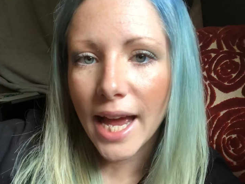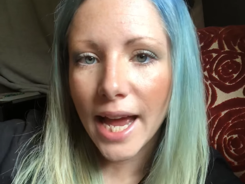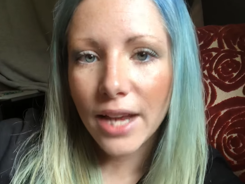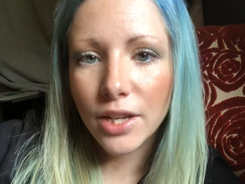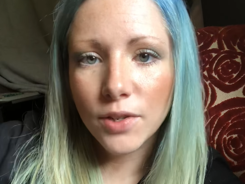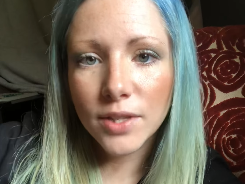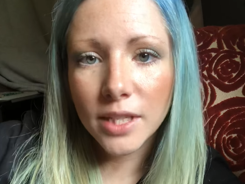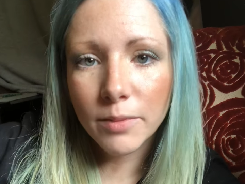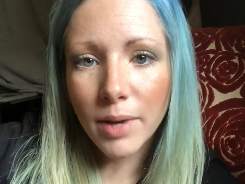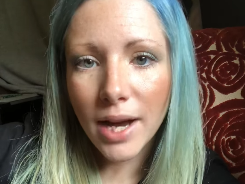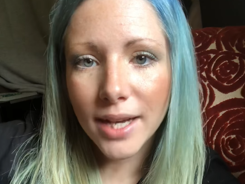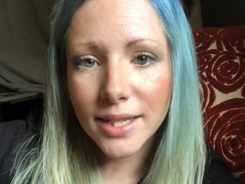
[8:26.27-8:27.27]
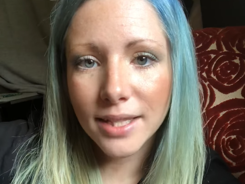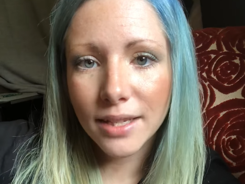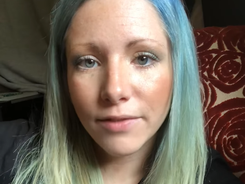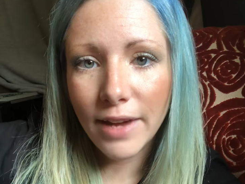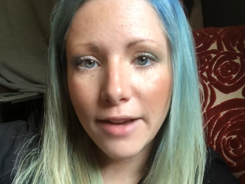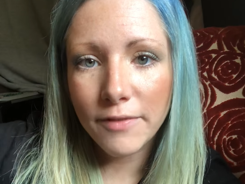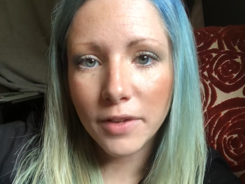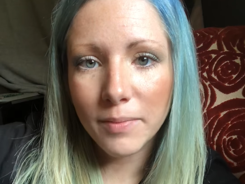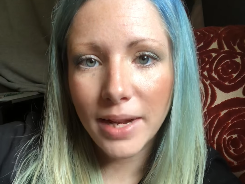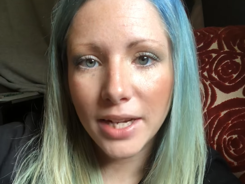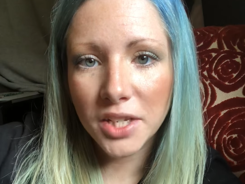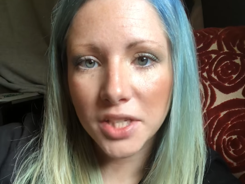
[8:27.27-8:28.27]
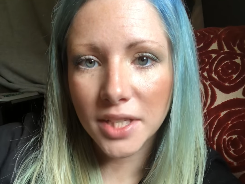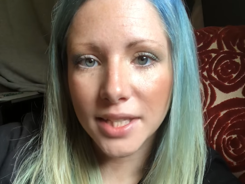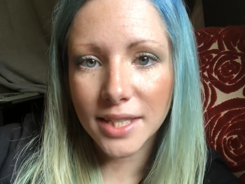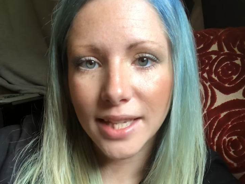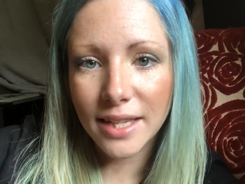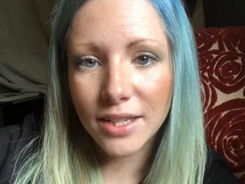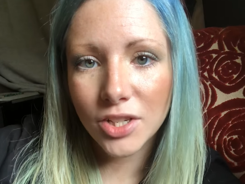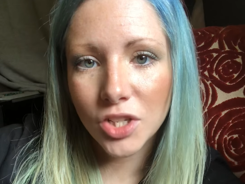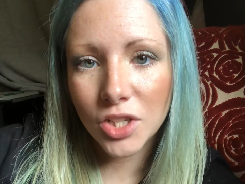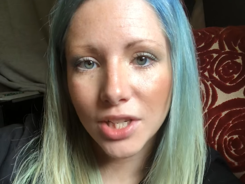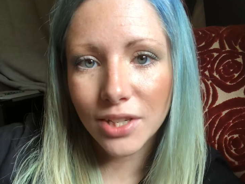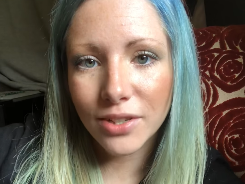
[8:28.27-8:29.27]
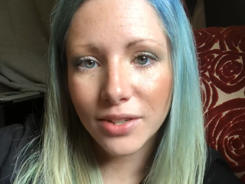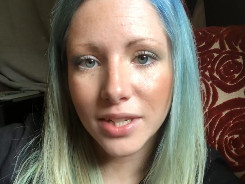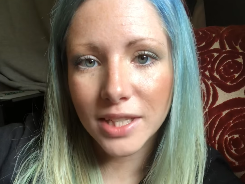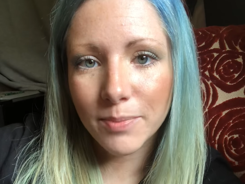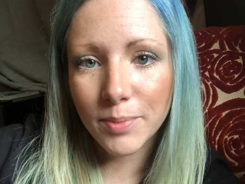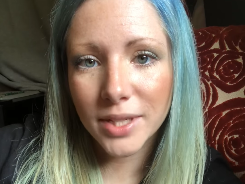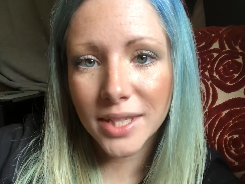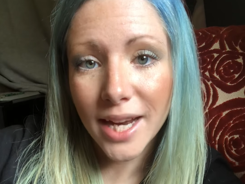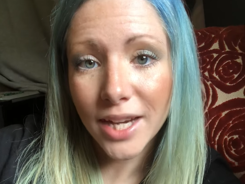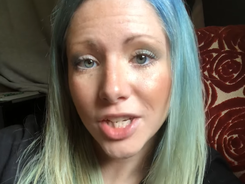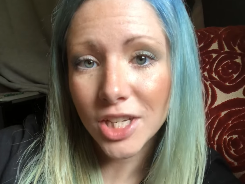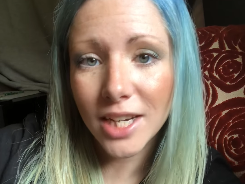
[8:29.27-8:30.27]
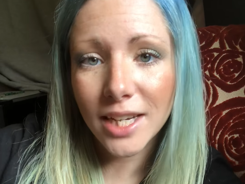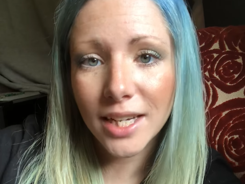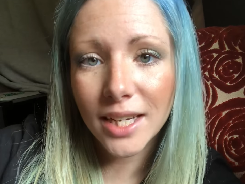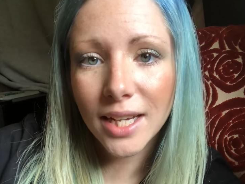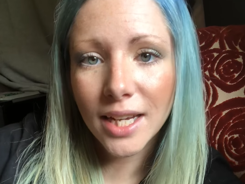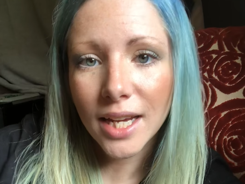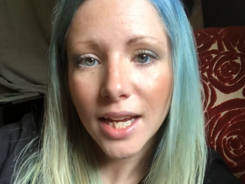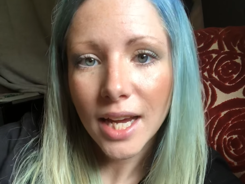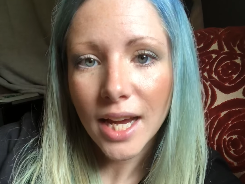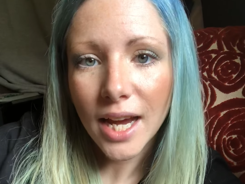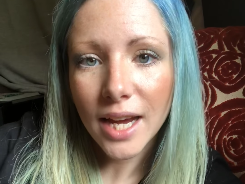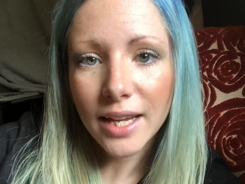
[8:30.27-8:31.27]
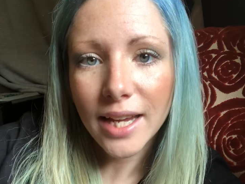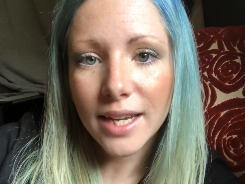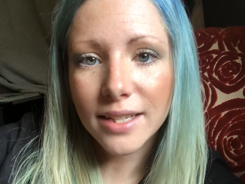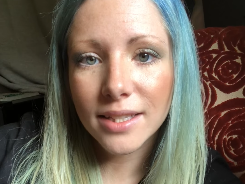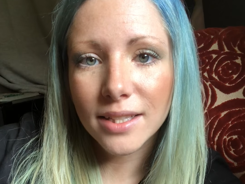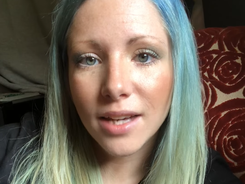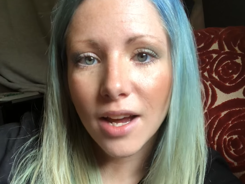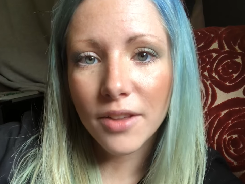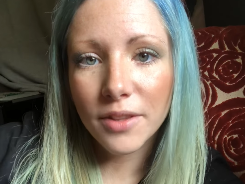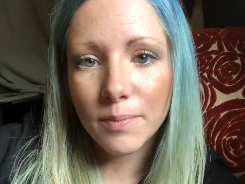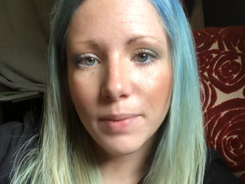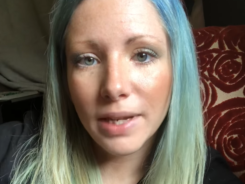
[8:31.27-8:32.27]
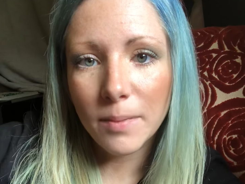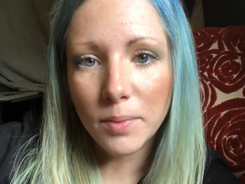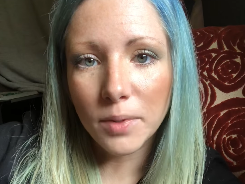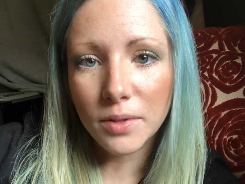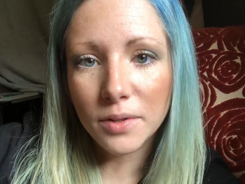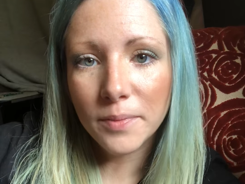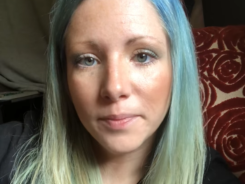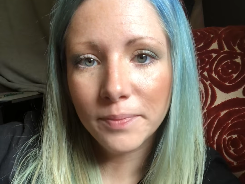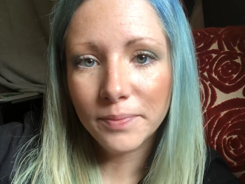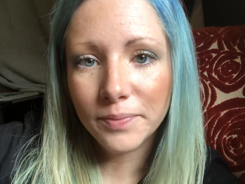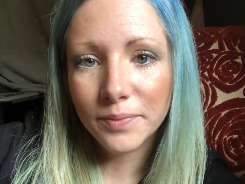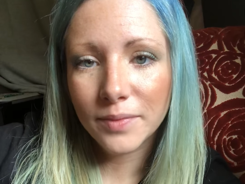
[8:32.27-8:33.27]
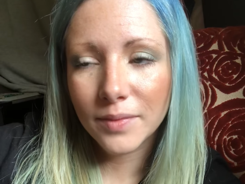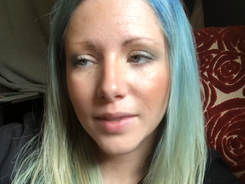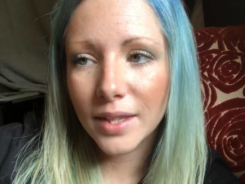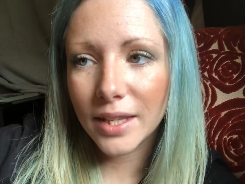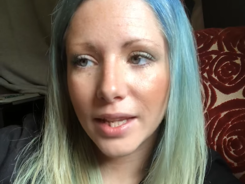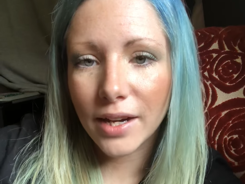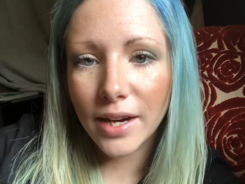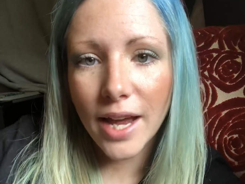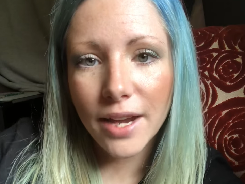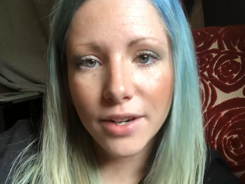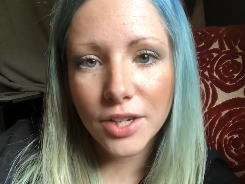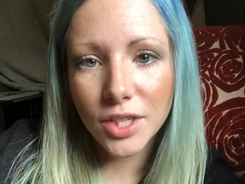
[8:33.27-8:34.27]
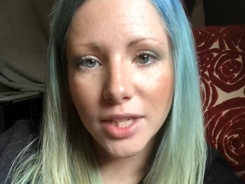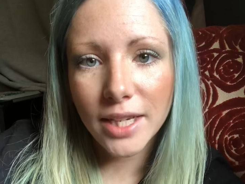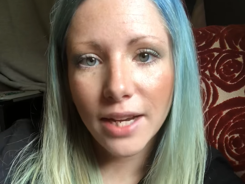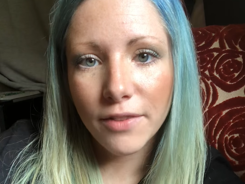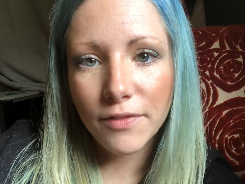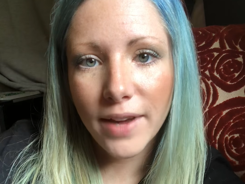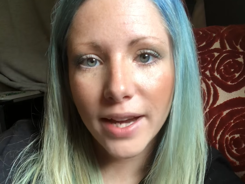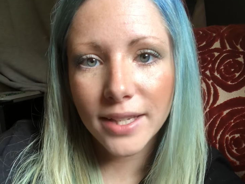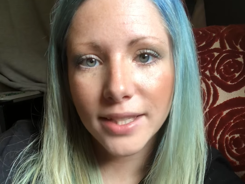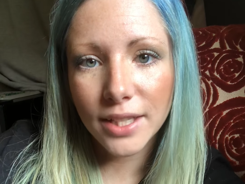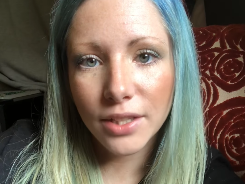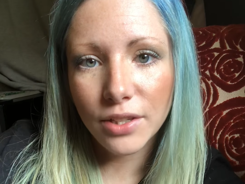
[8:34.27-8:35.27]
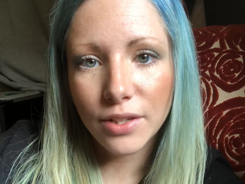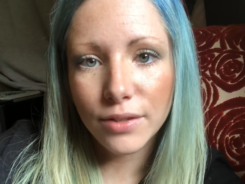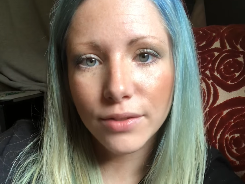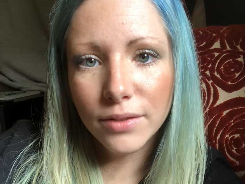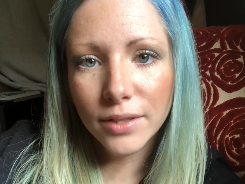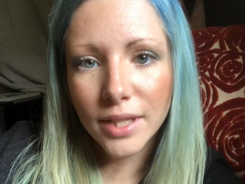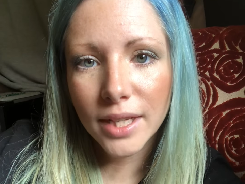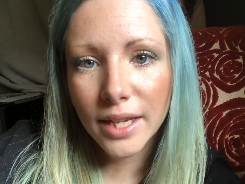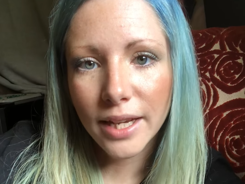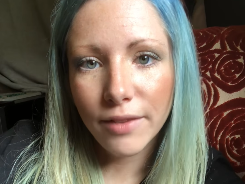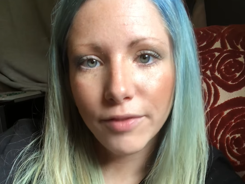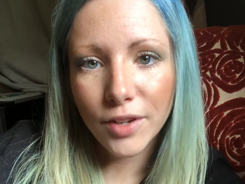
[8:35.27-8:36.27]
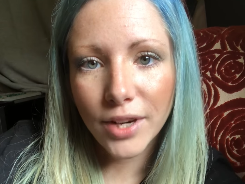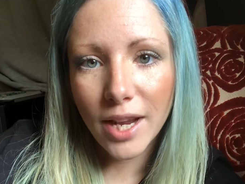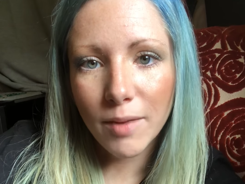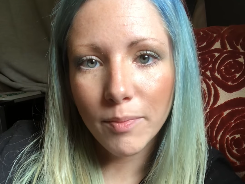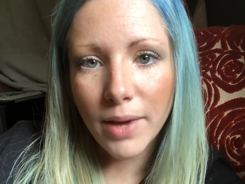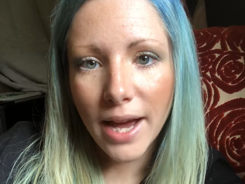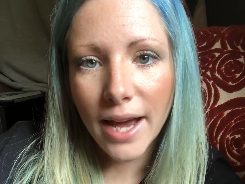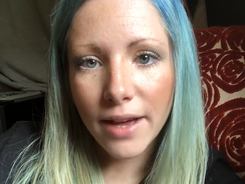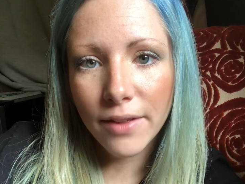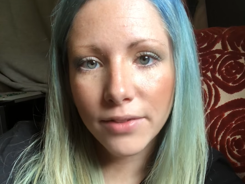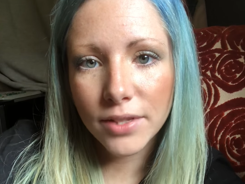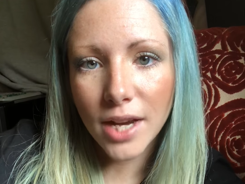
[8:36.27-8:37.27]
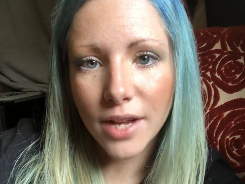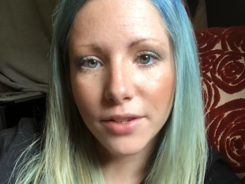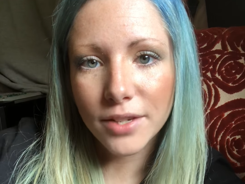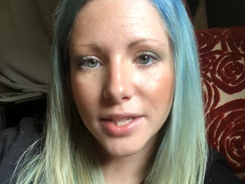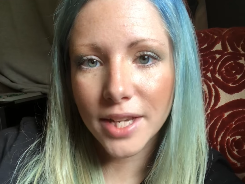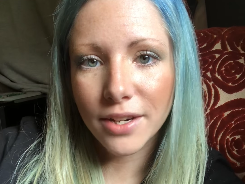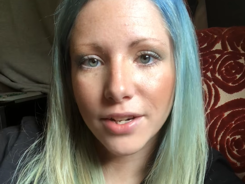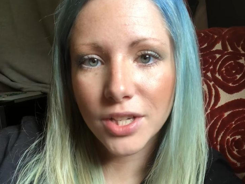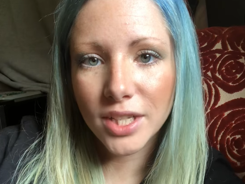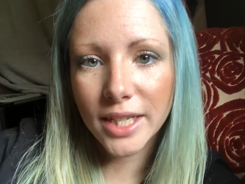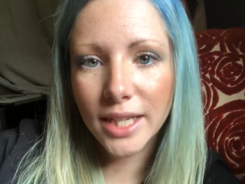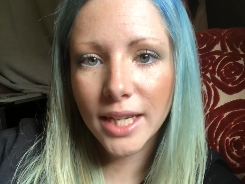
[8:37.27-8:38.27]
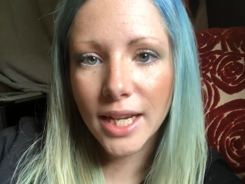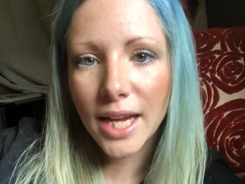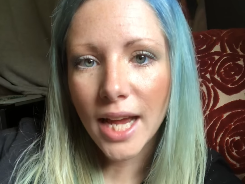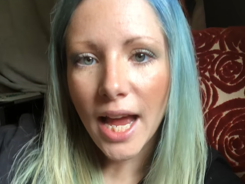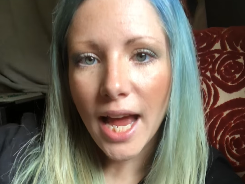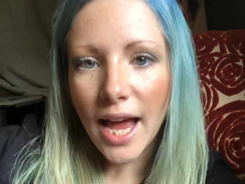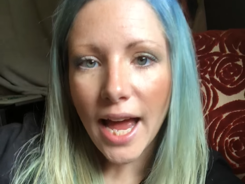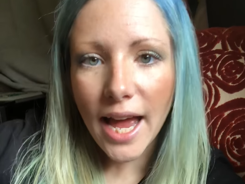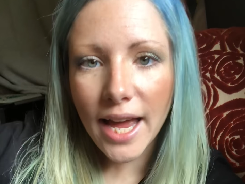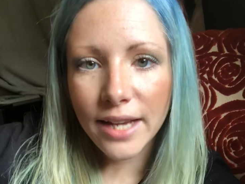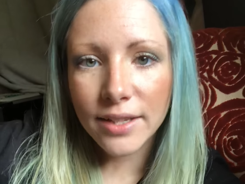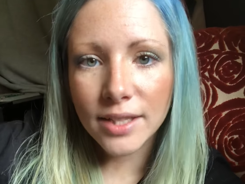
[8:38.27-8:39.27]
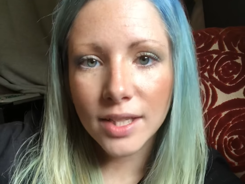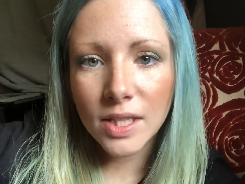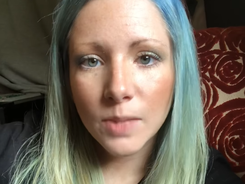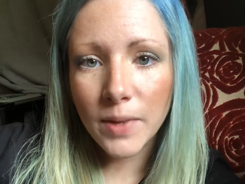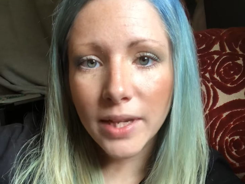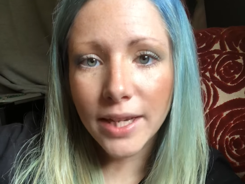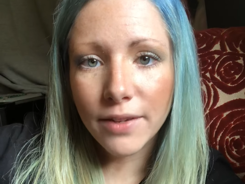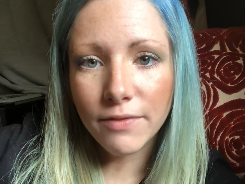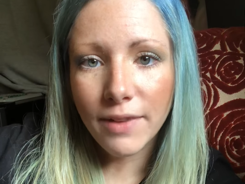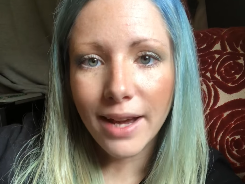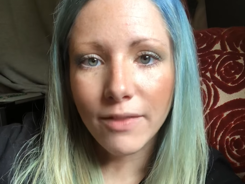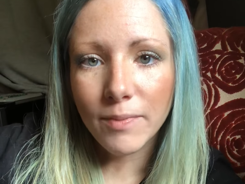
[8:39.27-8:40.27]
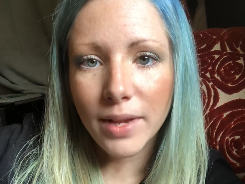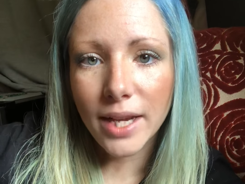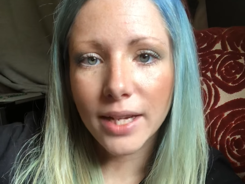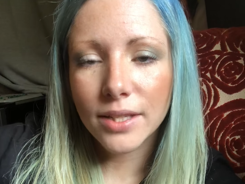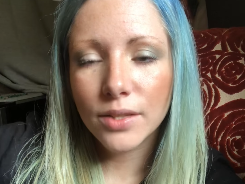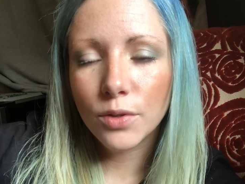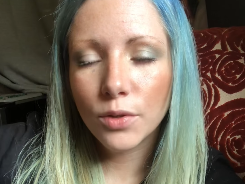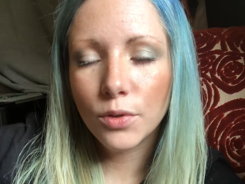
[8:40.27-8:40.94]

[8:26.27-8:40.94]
and using positive affirmations that this shield is a protection against other people, their energy affecting you, if you're an empath, to others' energy, and spending 5 minutes